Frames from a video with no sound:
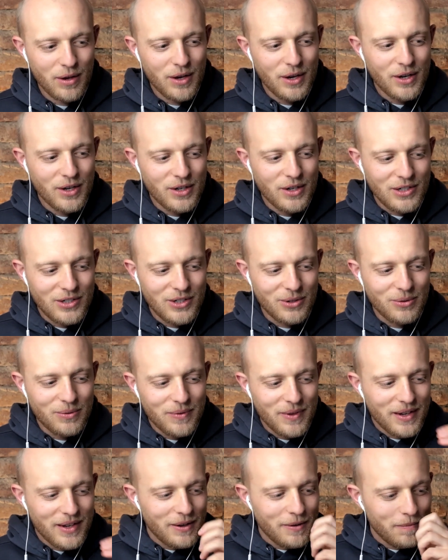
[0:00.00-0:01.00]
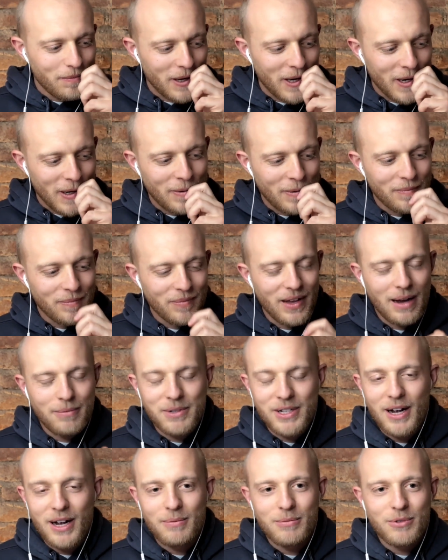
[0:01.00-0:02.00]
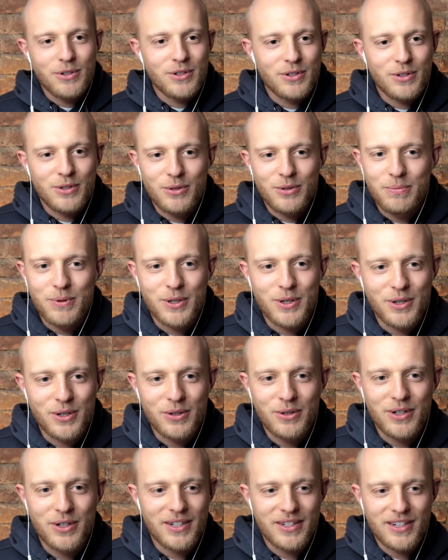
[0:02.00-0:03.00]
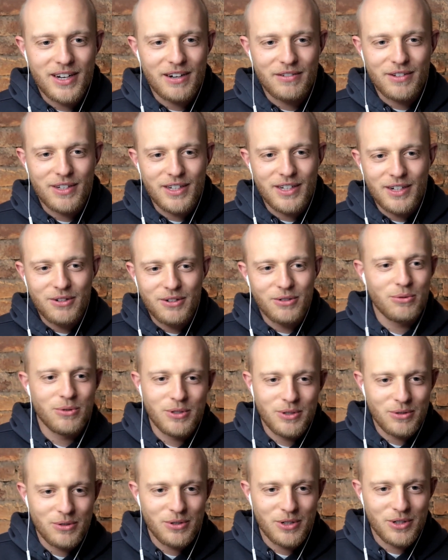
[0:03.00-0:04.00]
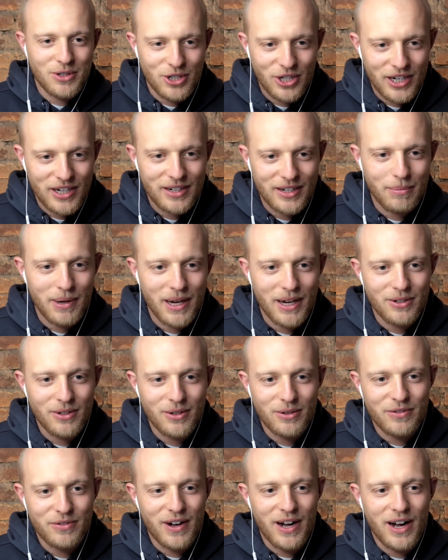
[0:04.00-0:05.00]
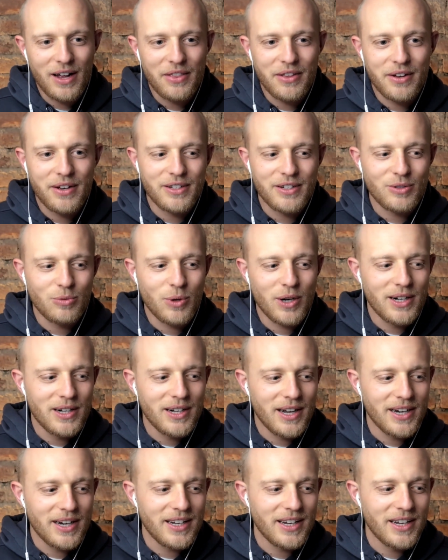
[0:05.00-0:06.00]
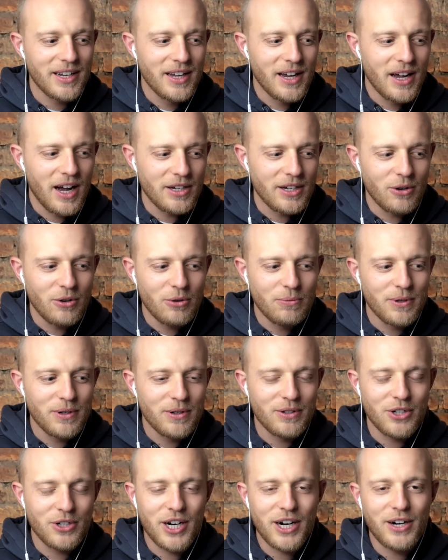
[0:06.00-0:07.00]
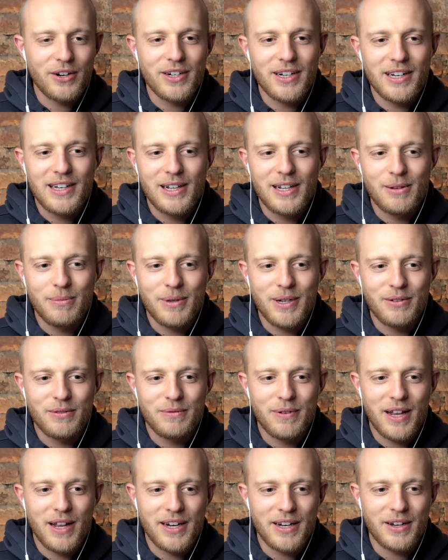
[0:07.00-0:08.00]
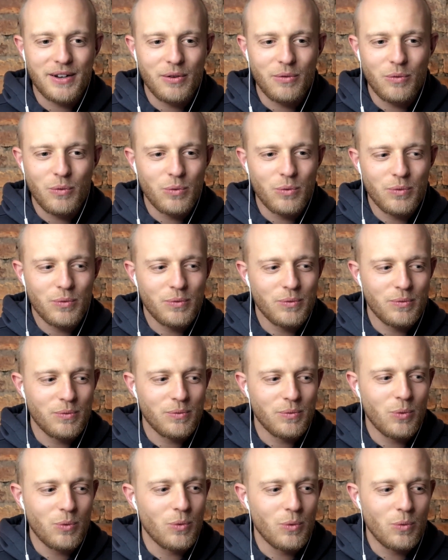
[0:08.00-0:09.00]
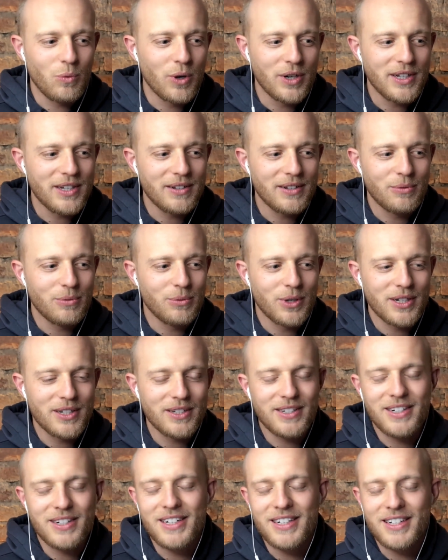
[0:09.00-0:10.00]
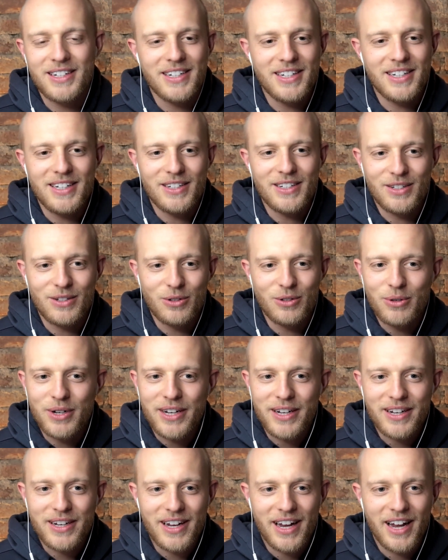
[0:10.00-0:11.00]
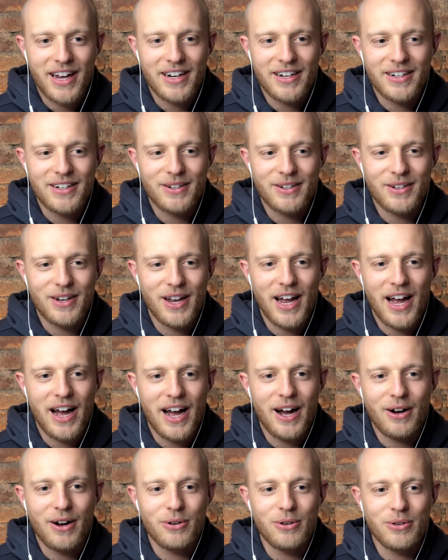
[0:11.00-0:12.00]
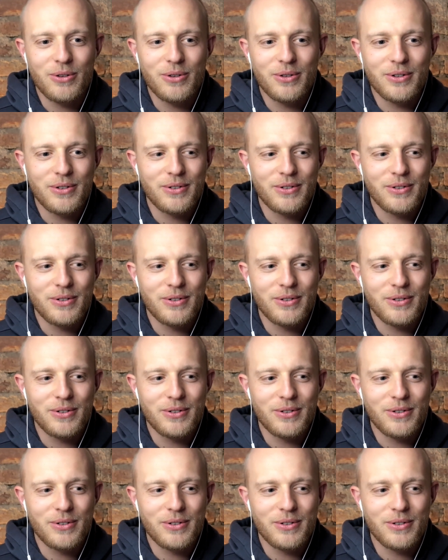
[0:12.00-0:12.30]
So, I'm just super curious after hearing what you just shared about your father as well. Like, are you open on sharing a little bit of like, what is it he's doing, and how